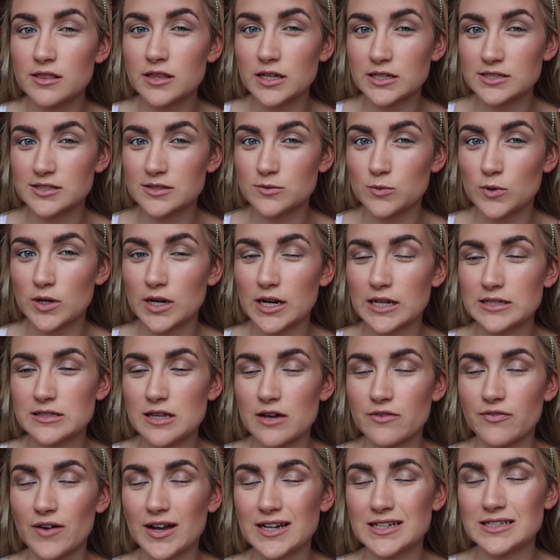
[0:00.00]
this one as
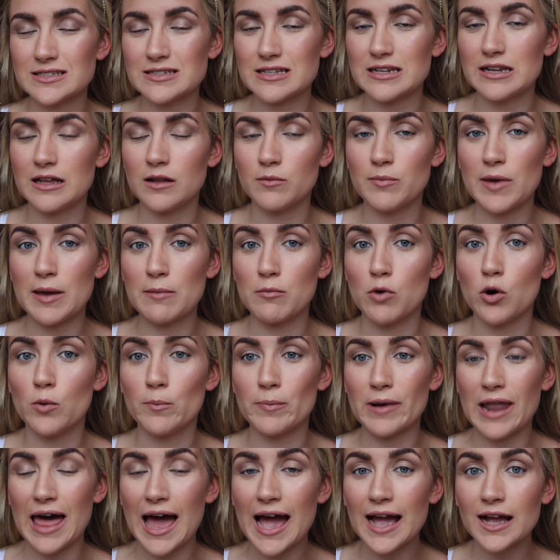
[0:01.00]
I find it's a little bit more
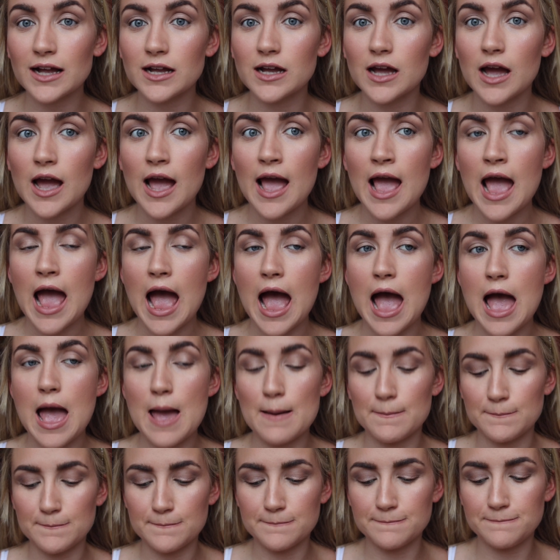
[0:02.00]
black,
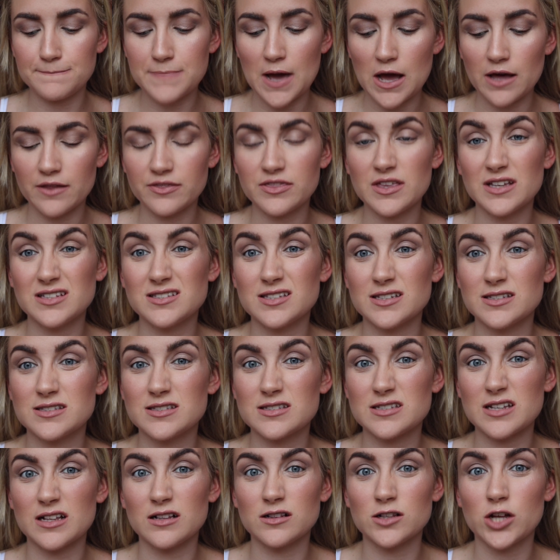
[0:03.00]
but this is
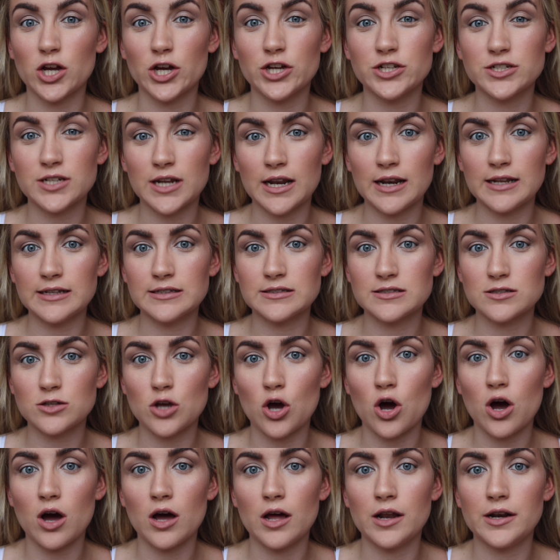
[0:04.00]
still good and it's
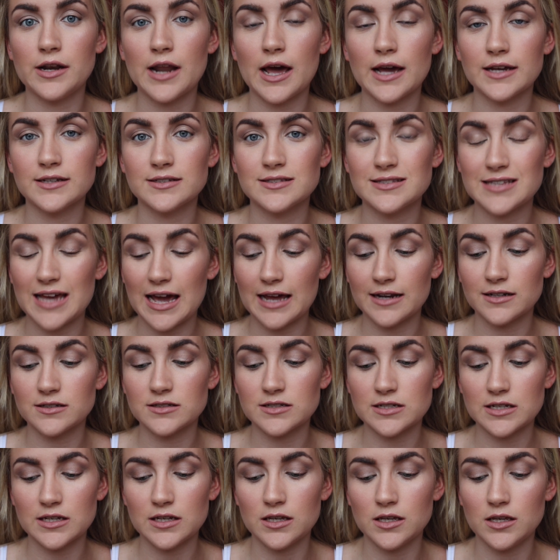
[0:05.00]
got a nice
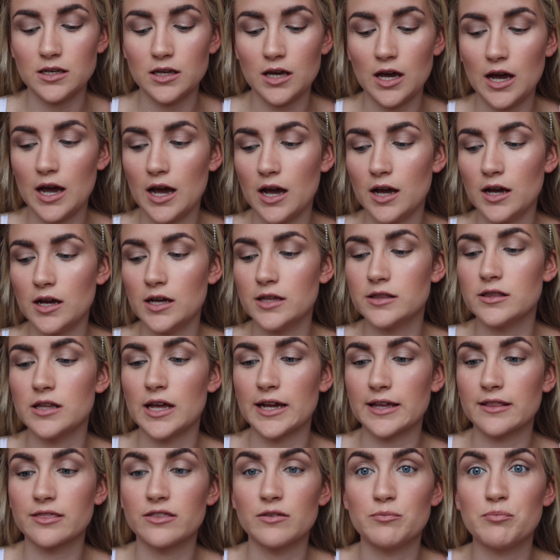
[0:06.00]
handy,
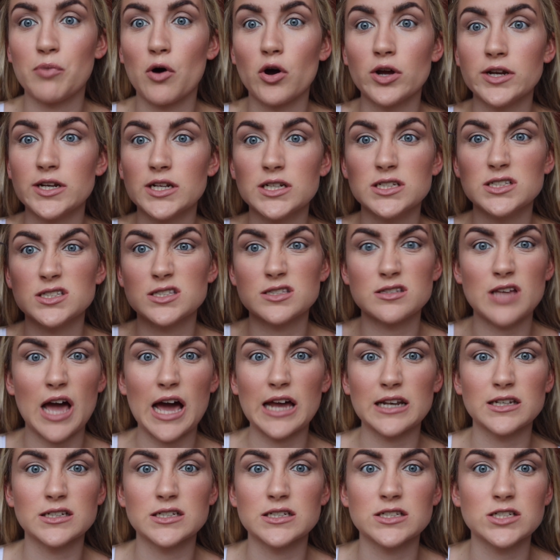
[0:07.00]
like the point is
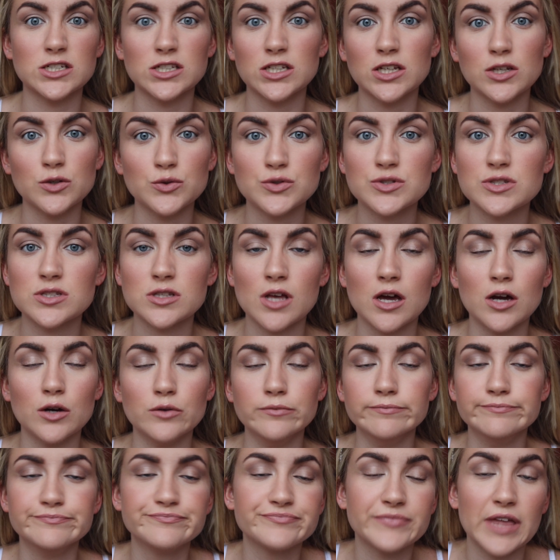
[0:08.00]
handy to use,
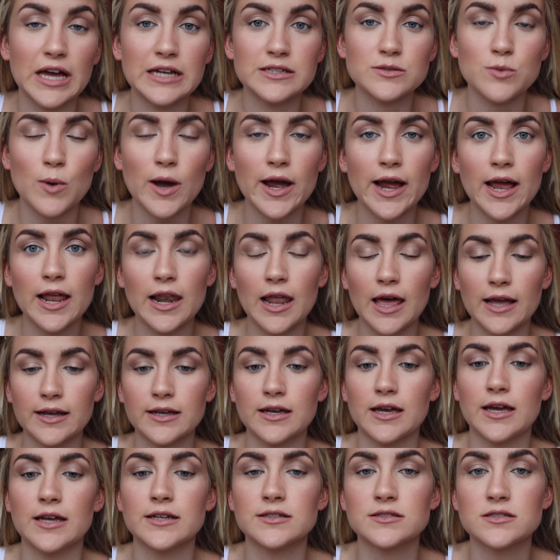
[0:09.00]
so that's why I
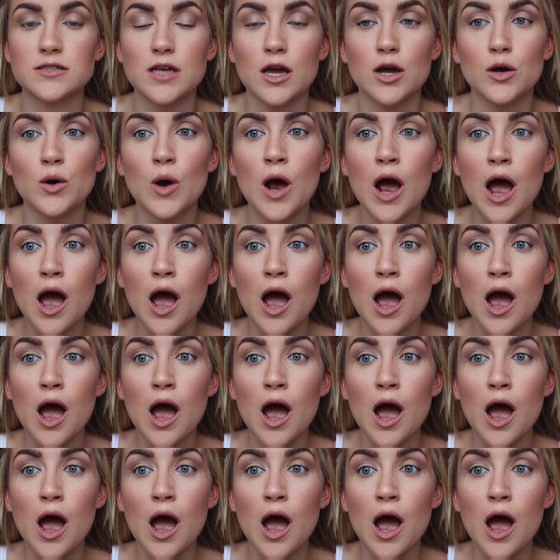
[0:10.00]
like it. So